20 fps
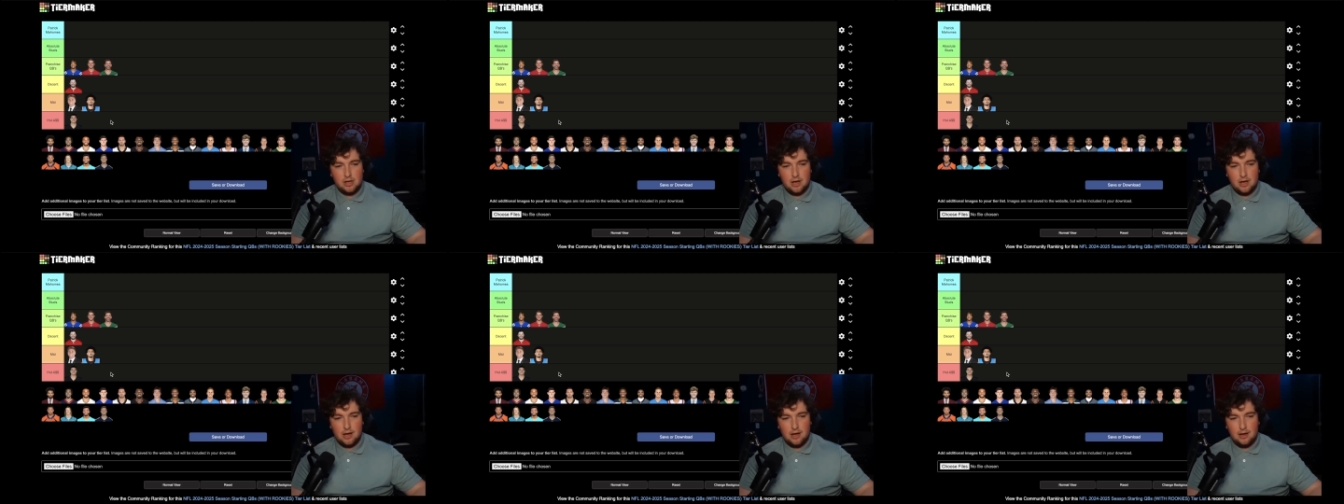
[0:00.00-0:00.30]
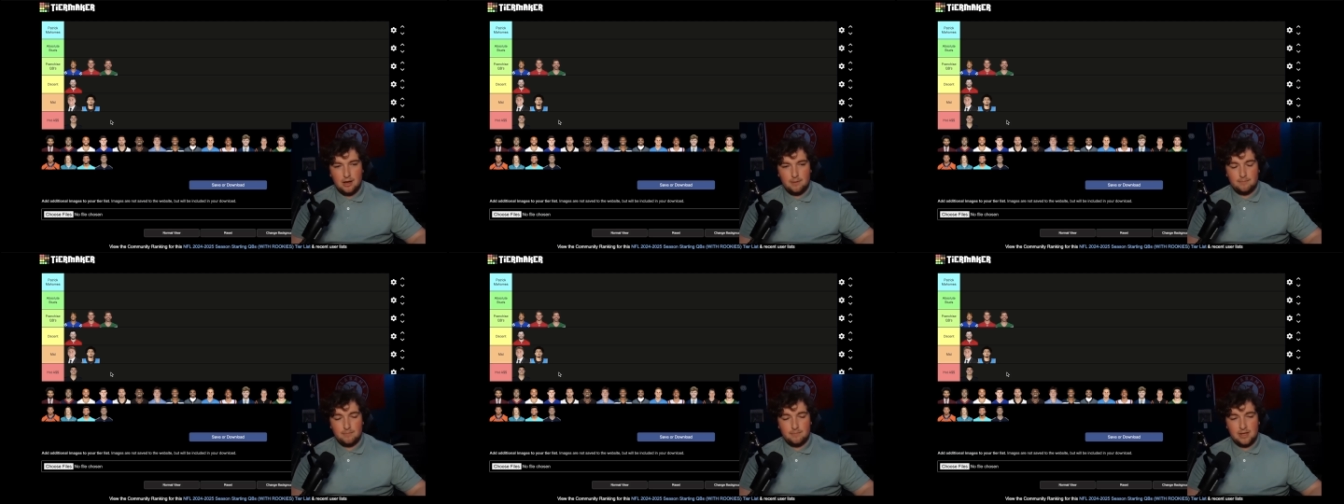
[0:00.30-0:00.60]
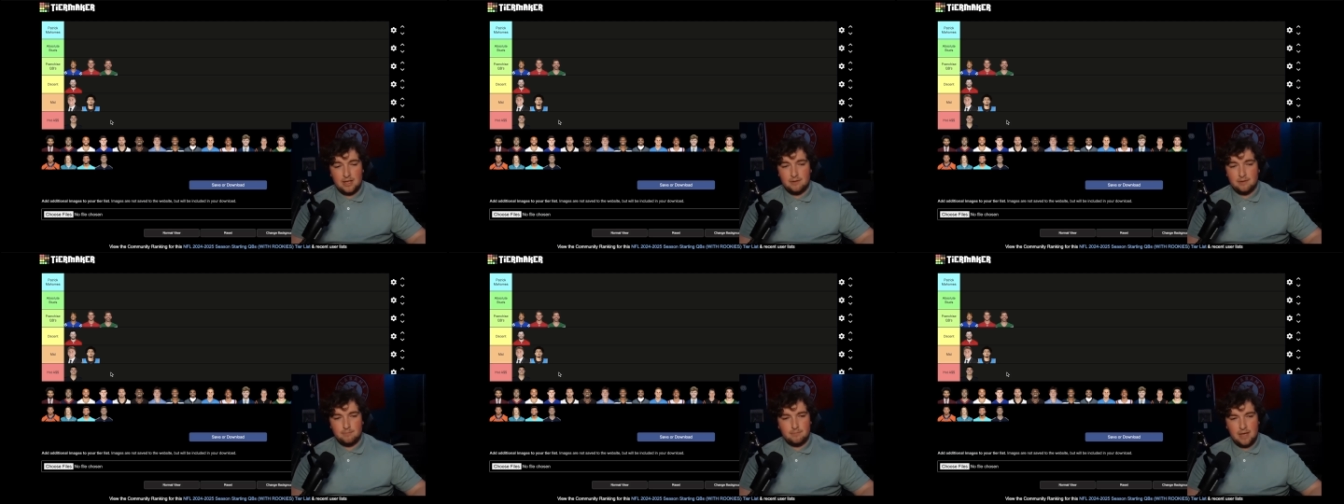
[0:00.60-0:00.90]

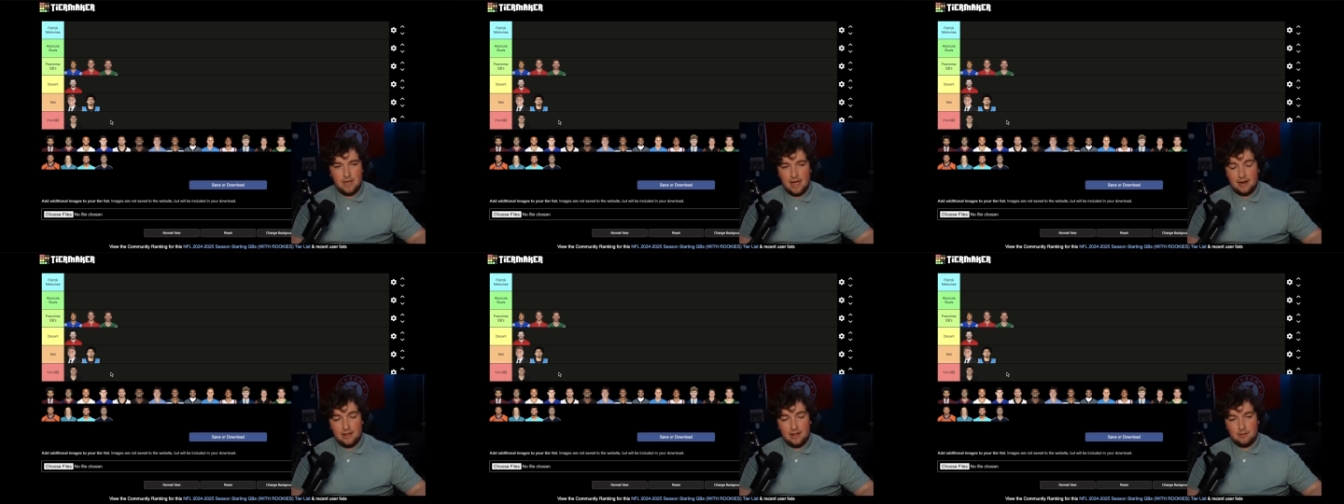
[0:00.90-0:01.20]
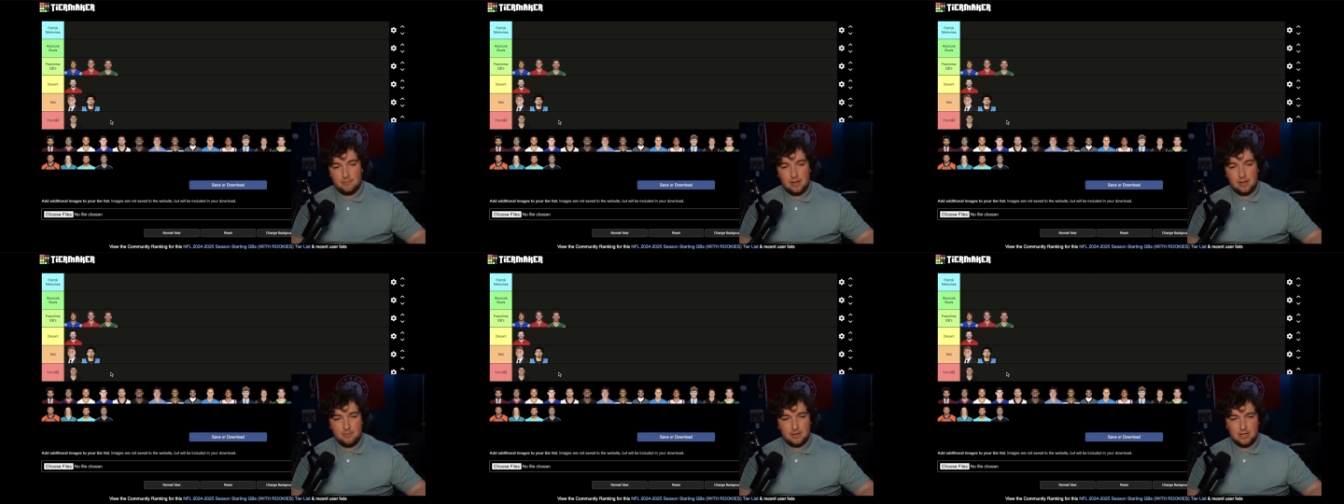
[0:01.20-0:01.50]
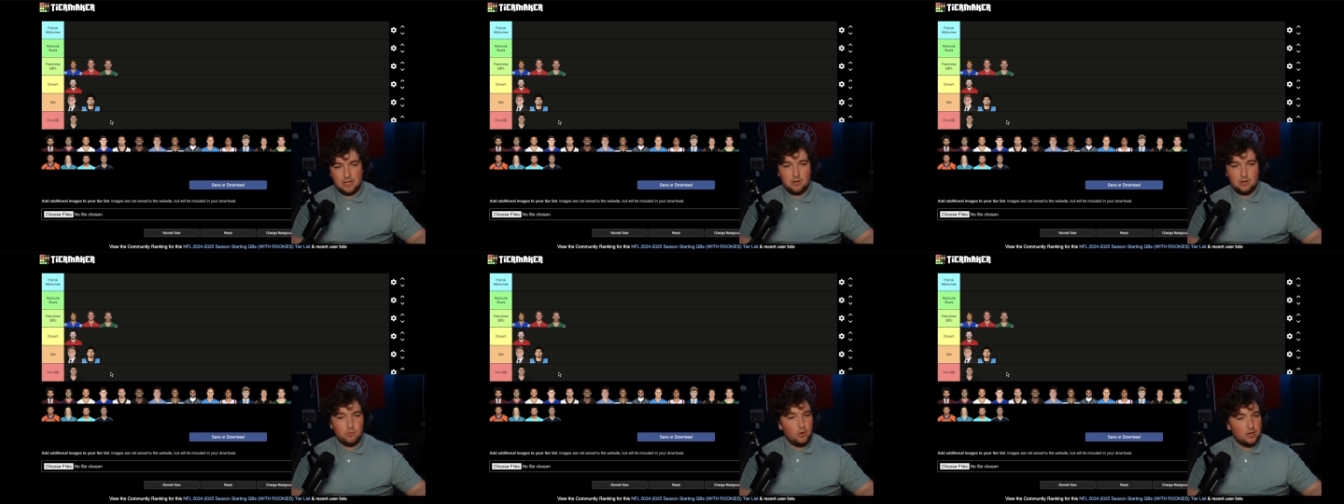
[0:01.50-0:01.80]
And at Alabama,
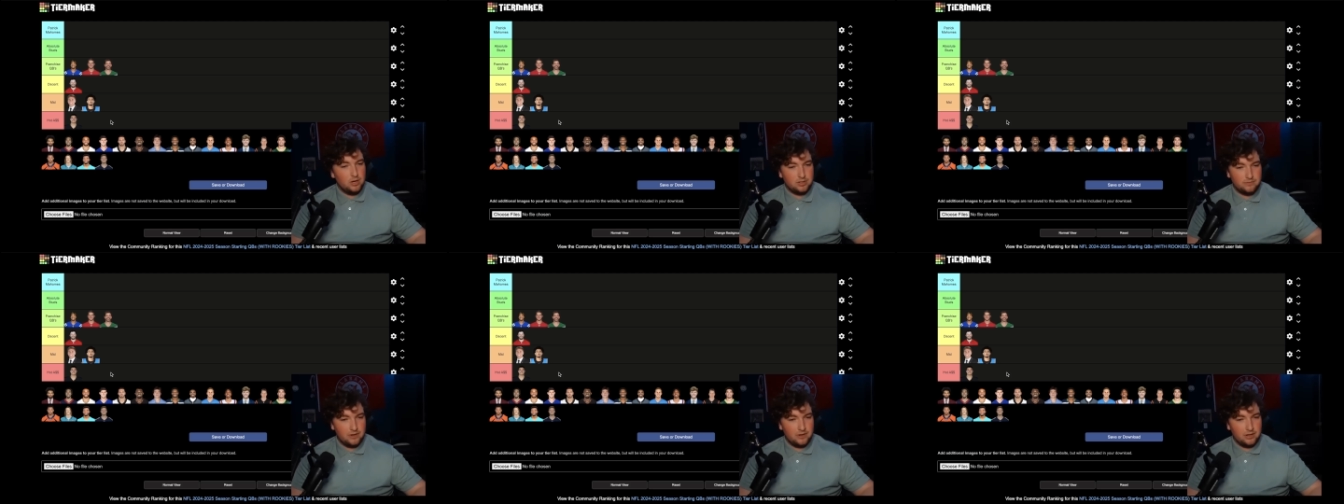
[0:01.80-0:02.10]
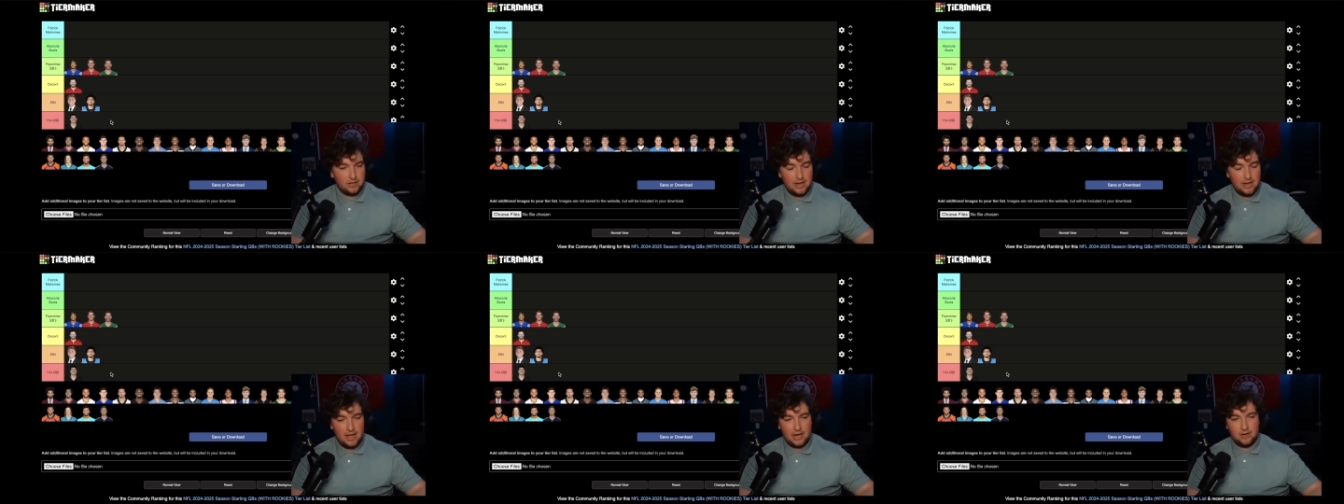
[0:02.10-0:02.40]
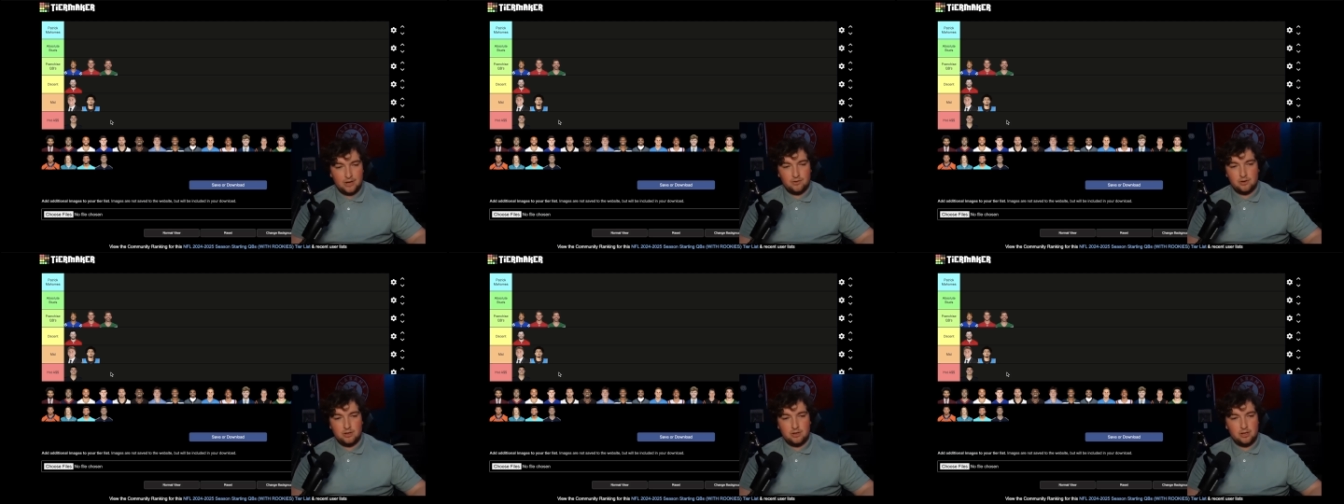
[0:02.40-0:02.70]
he was fairly
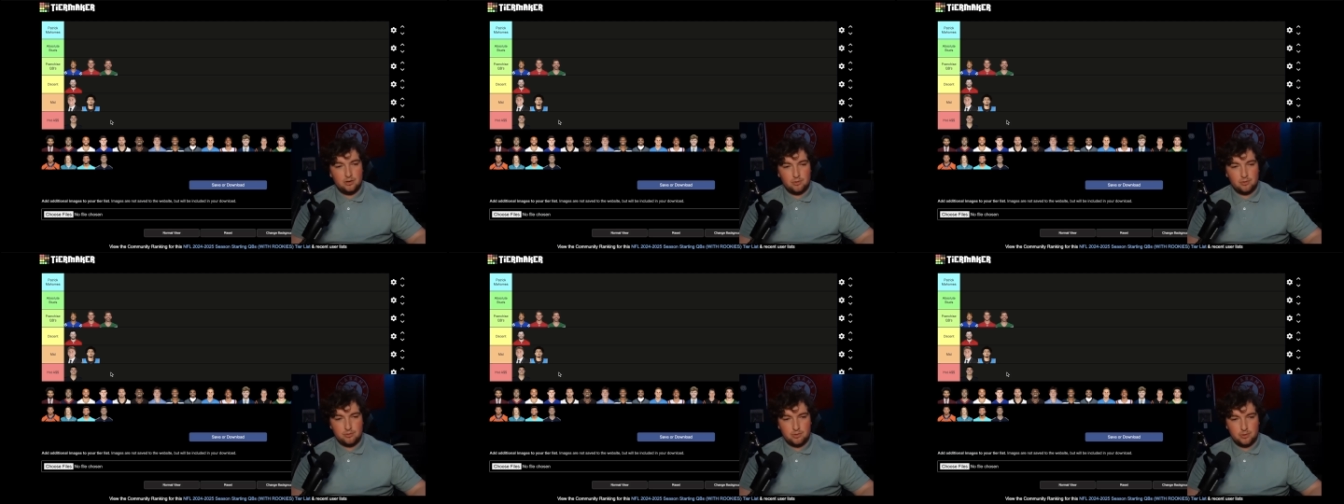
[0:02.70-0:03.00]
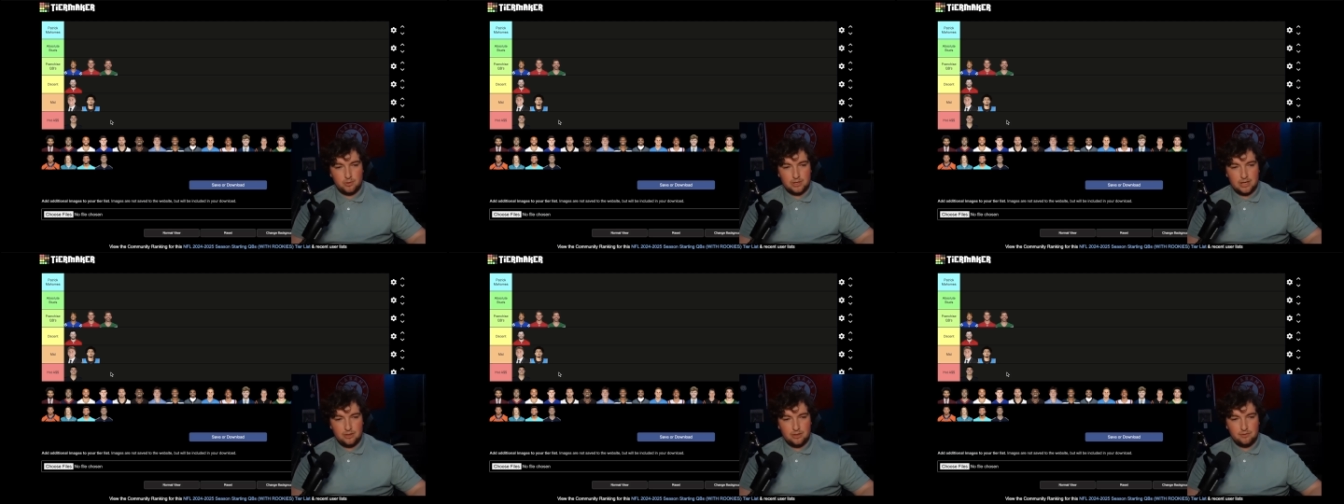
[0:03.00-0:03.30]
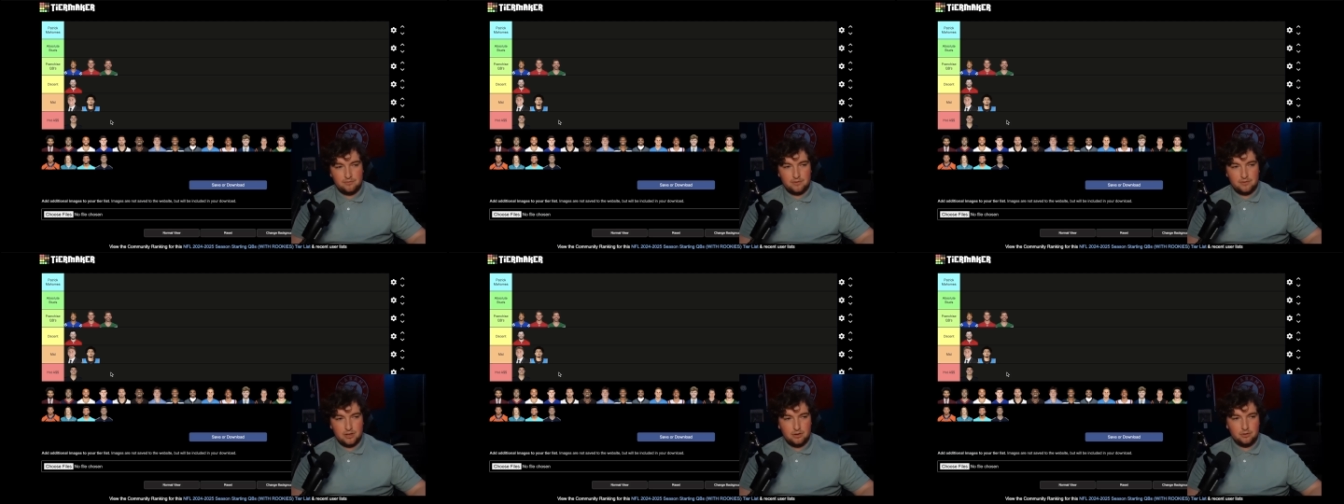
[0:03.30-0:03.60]
accurate, you know, throwing down the
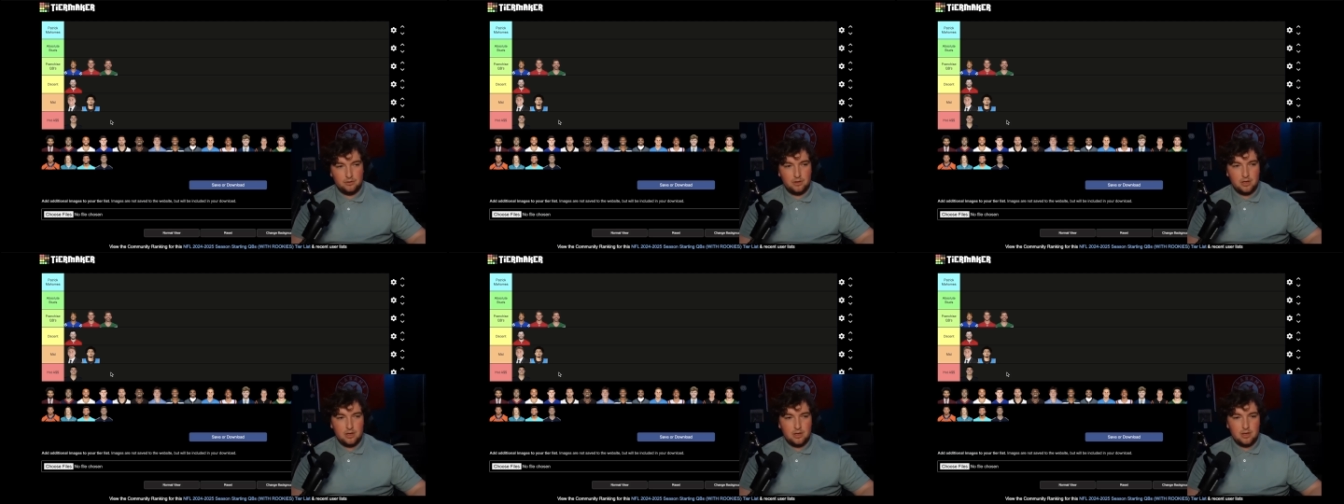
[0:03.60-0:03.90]
field.